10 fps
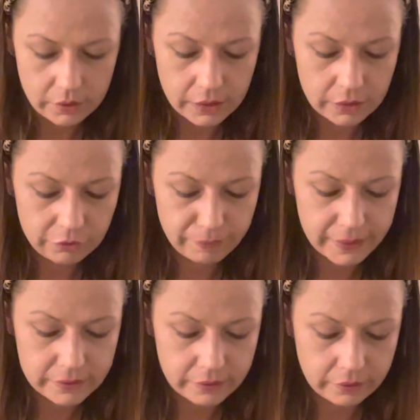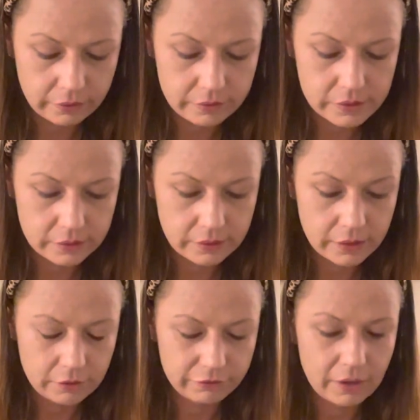Eight of Pentacles and
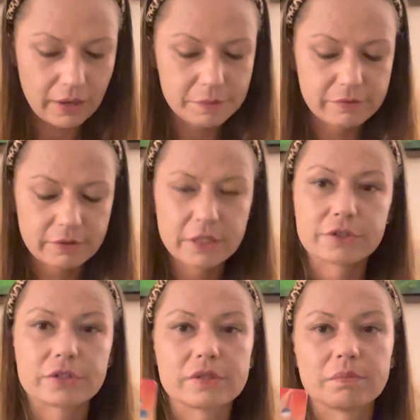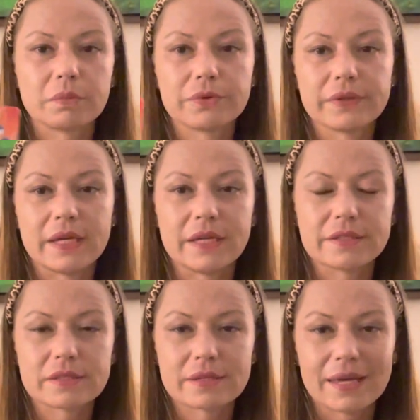Eight of Cups. Very interesting, both
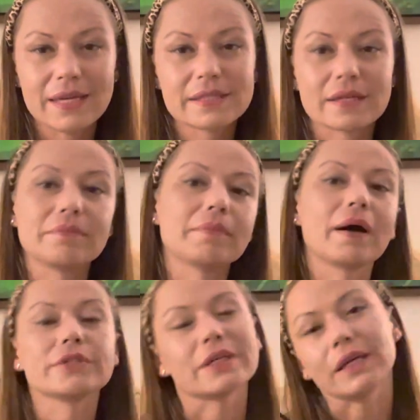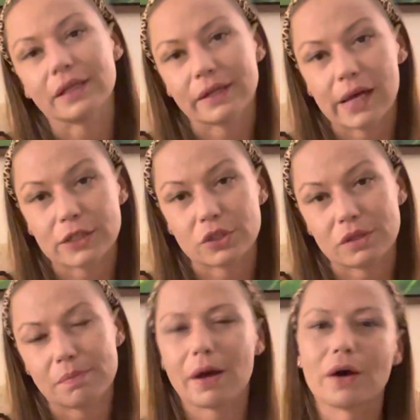eights. Eights are about taking action,
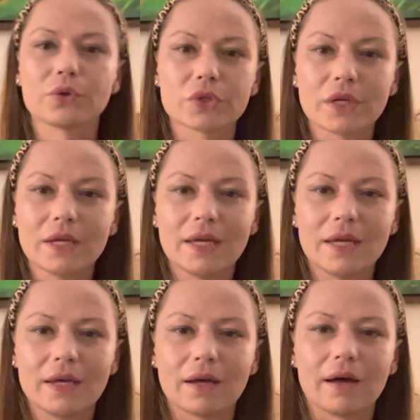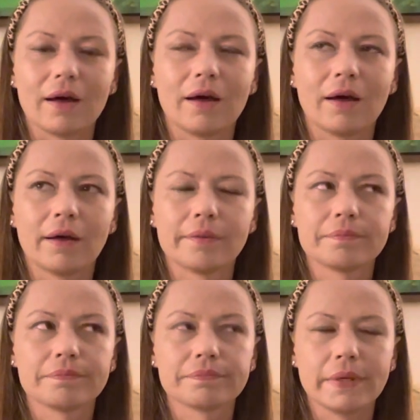about
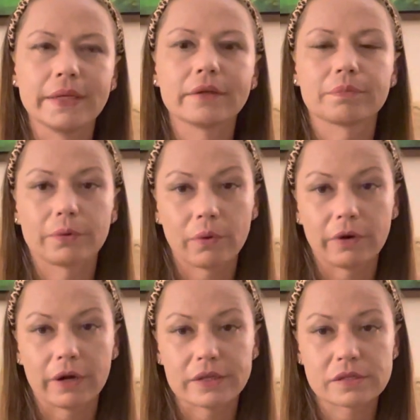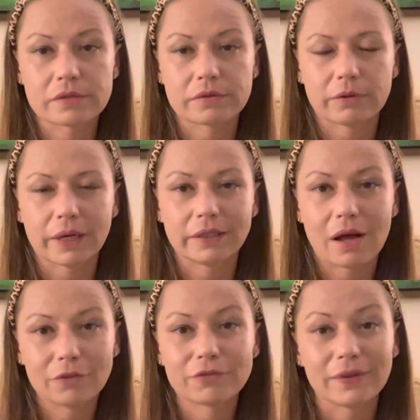making progress, right?
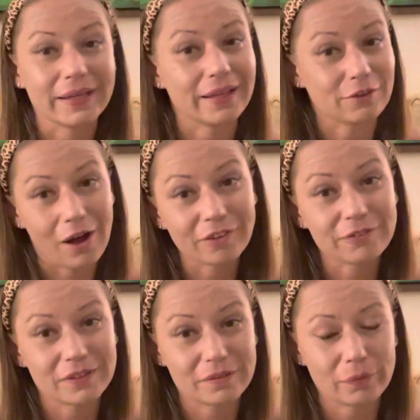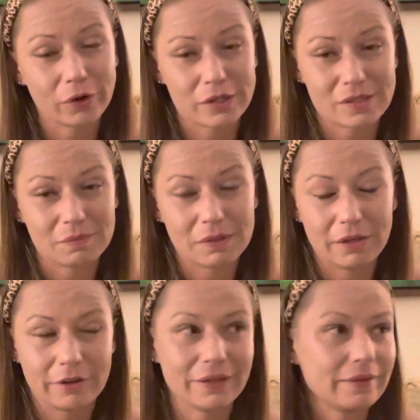Confident progress, I'm
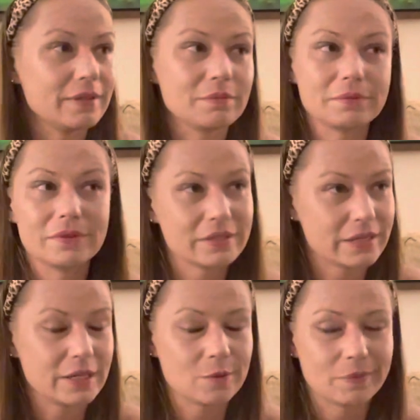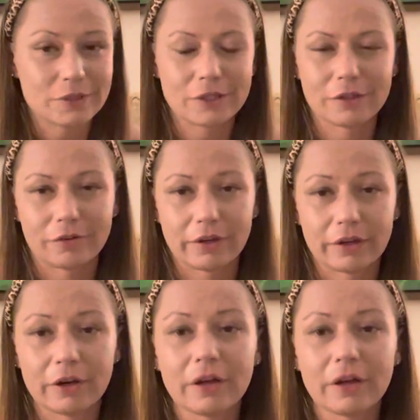hearing, in this case particular,